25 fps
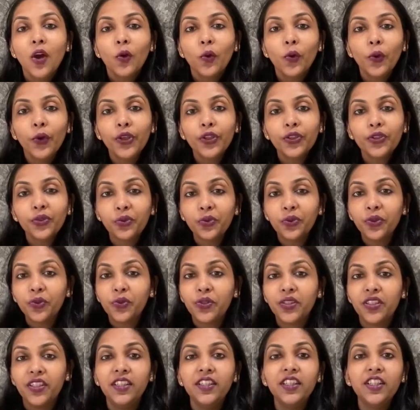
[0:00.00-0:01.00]
going through
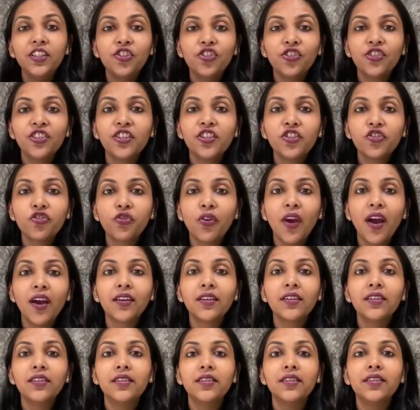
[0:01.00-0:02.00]
those initial
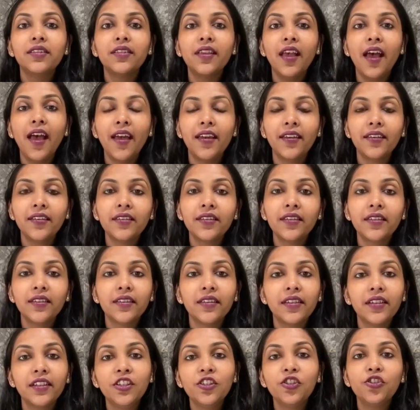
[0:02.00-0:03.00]
struggles and
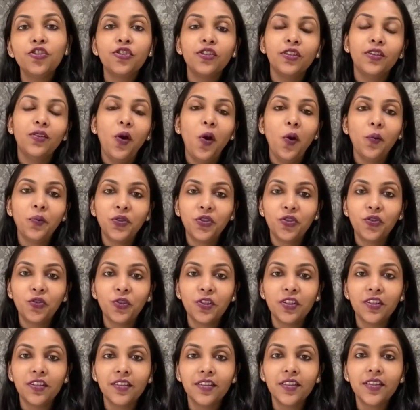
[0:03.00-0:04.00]
initial
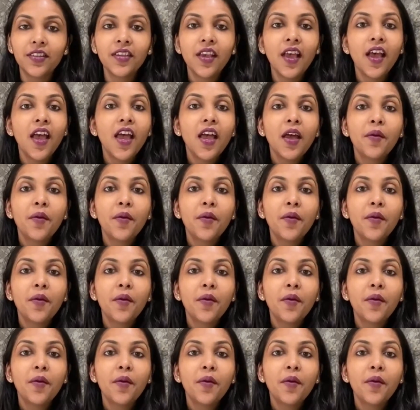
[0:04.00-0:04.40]
obstacles.